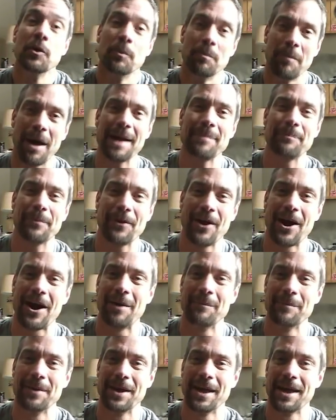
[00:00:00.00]
My
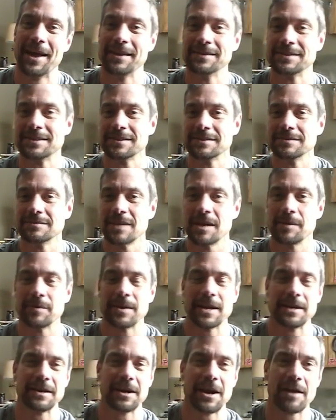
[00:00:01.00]
problem is, I'm
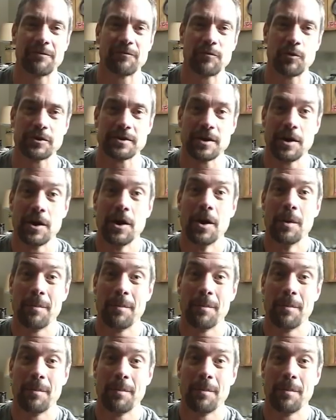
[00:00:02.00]
getting here at 14.